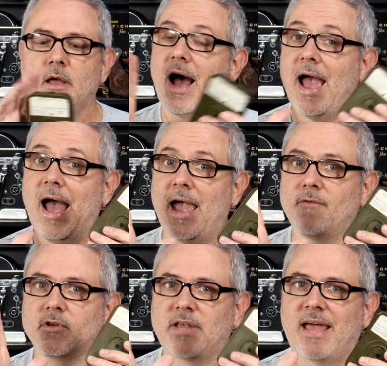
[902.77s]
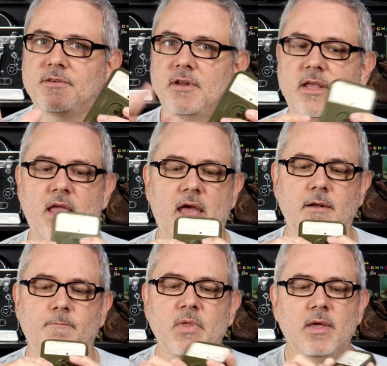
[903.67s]
I, I haven't tested it
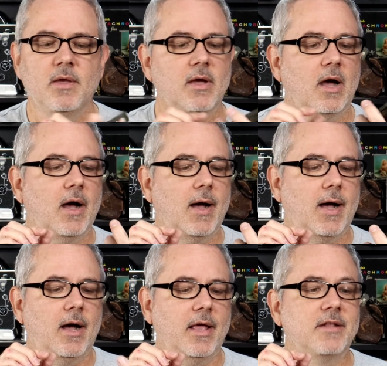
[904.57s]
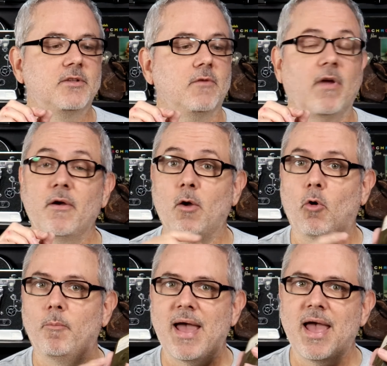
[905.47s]
yet. Uh, it's a very
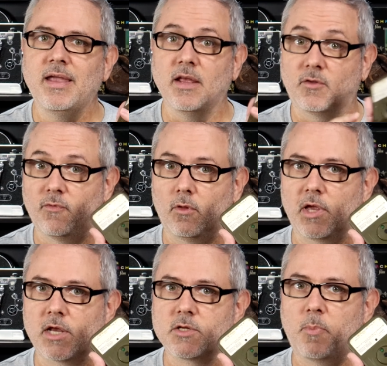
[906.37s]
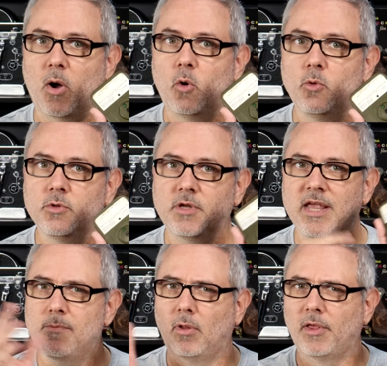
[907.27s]
old mag. It's fully exposed.
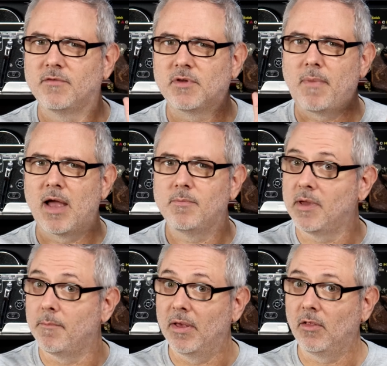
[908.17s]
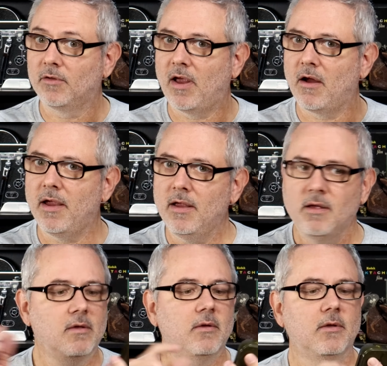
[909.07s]
He believes it might be a military
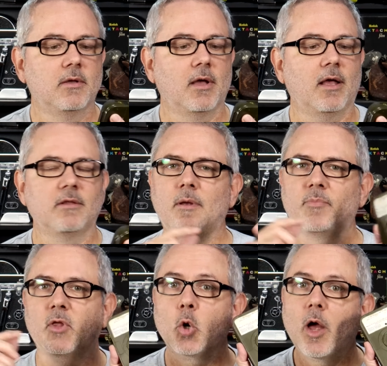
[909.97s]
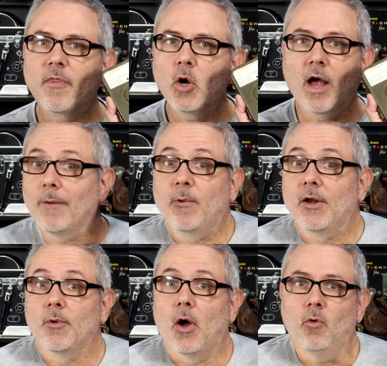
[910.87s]
uh, something or other. Uh, we
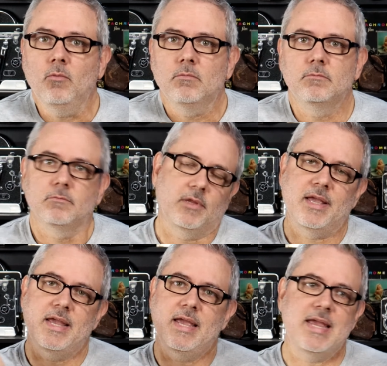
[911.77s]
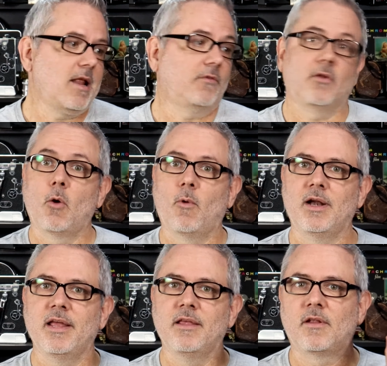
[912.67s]
don't know. He, he doesn't know
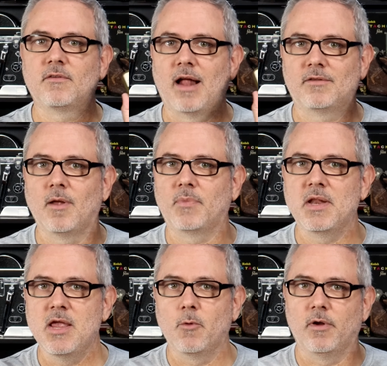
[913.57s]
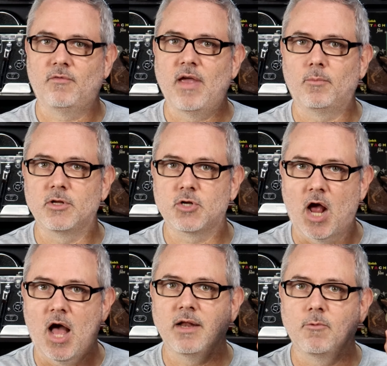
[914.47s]
what it is. It's not something he or his family
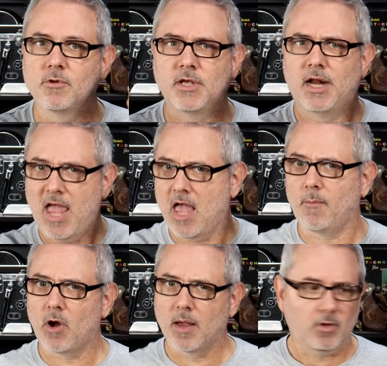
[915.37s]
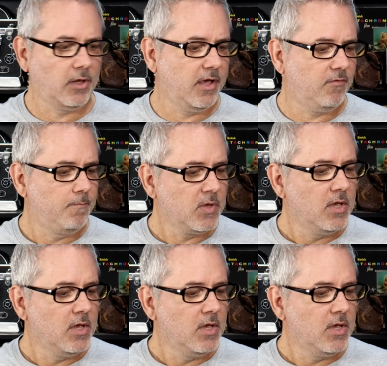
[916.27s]
shot. It was in a camera, I believe.